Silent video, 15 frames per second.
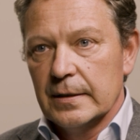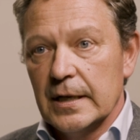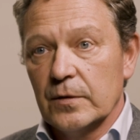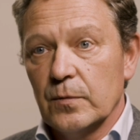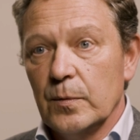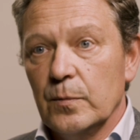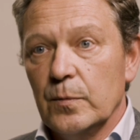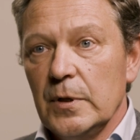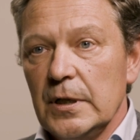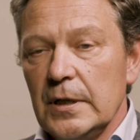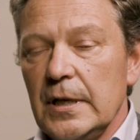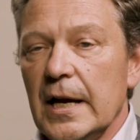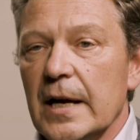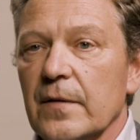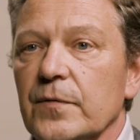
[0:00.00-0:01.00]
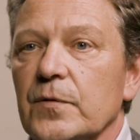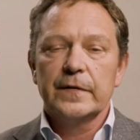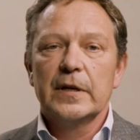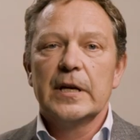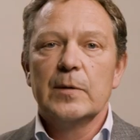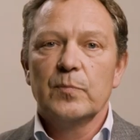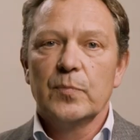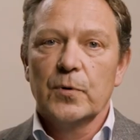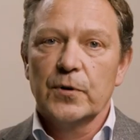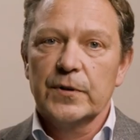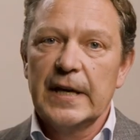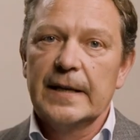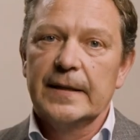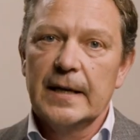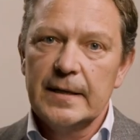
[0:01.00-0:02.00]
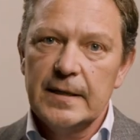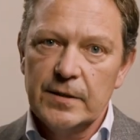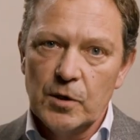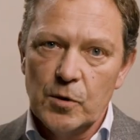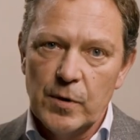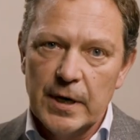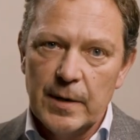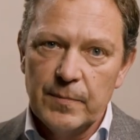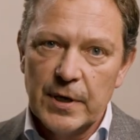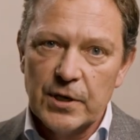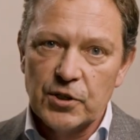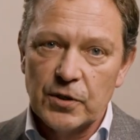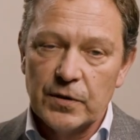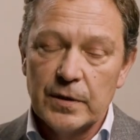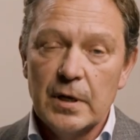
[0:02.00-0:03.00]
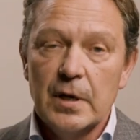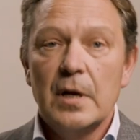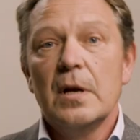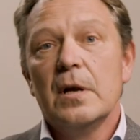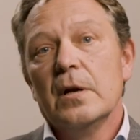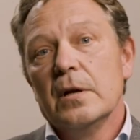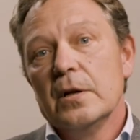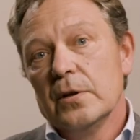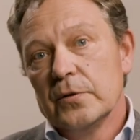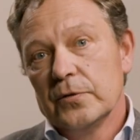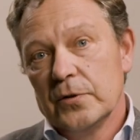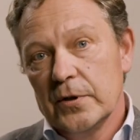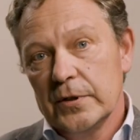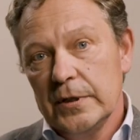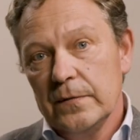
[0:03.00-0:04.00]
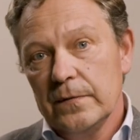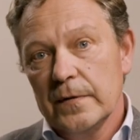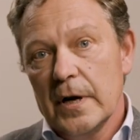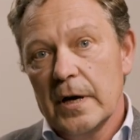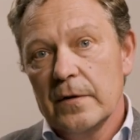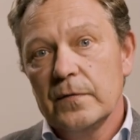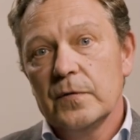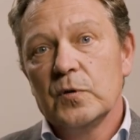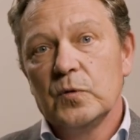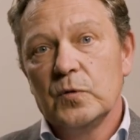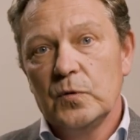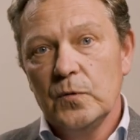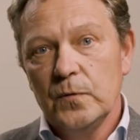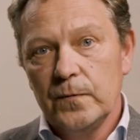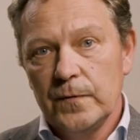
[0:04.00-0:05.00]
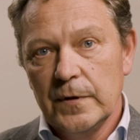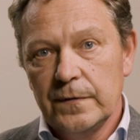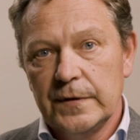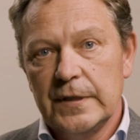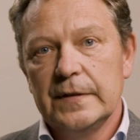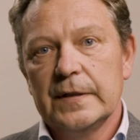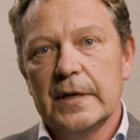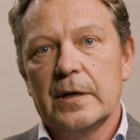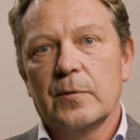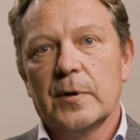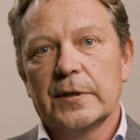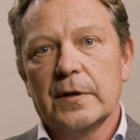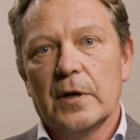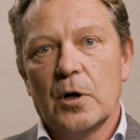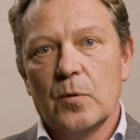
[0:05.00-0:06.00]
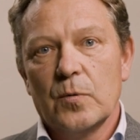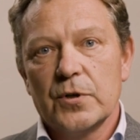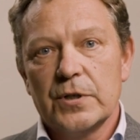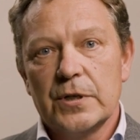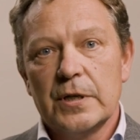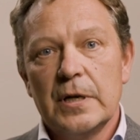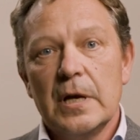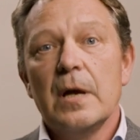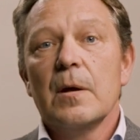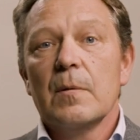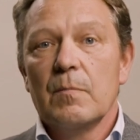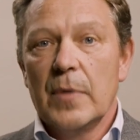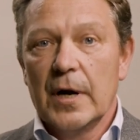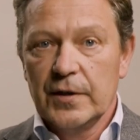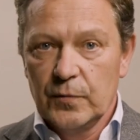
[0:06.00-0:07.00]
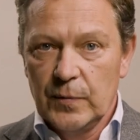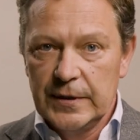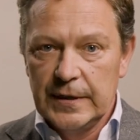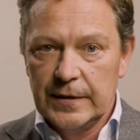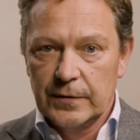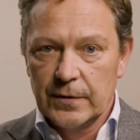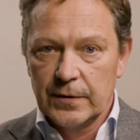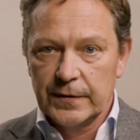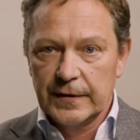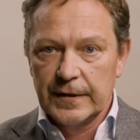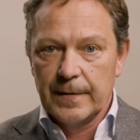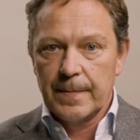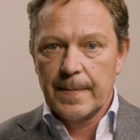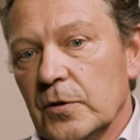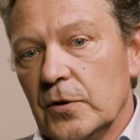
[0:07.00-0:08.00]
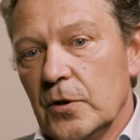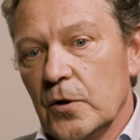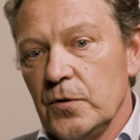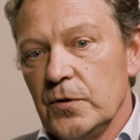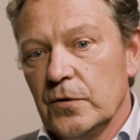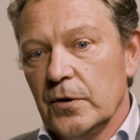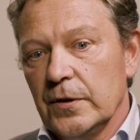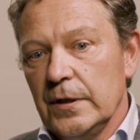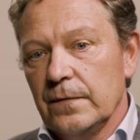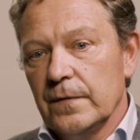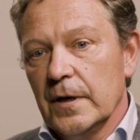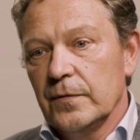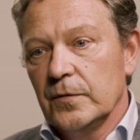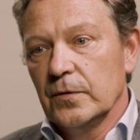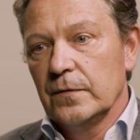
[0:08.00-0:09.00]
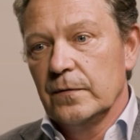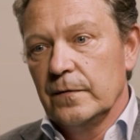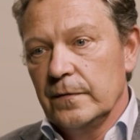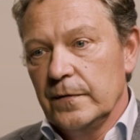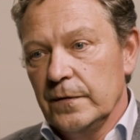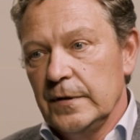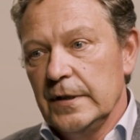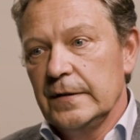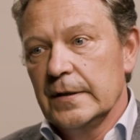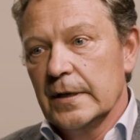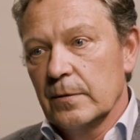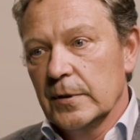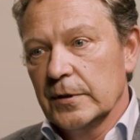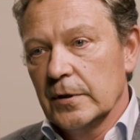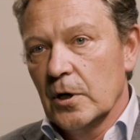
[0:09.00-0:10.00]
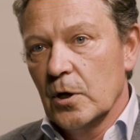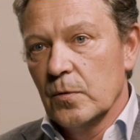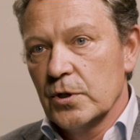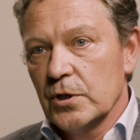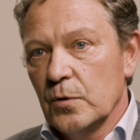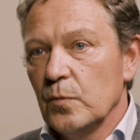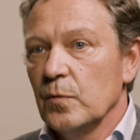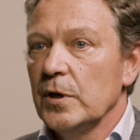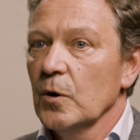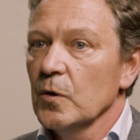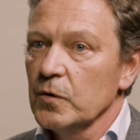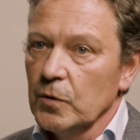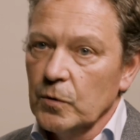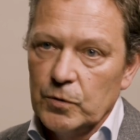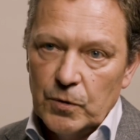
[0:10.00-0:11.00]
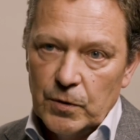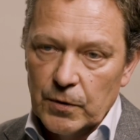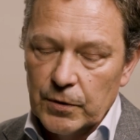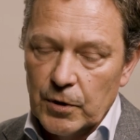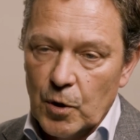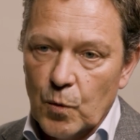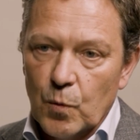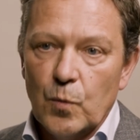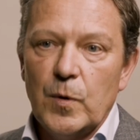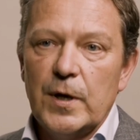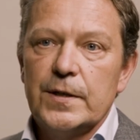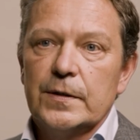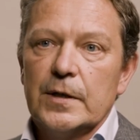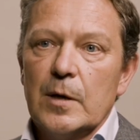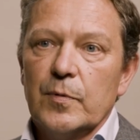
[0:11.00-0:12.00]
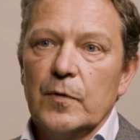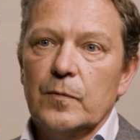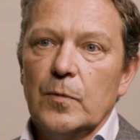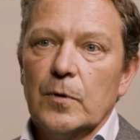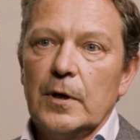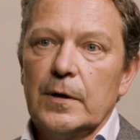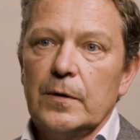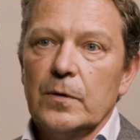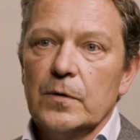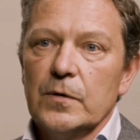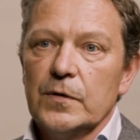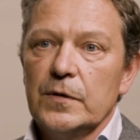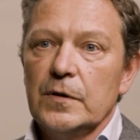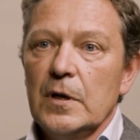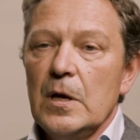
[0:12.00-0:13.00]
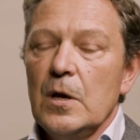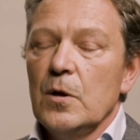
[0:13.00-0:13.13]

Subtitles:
that we will have to import, and that is our ambition, 35 to 50 terawatt hours by 2030. Those 35 to 50 terawatt hours, we also do not know which type of molecules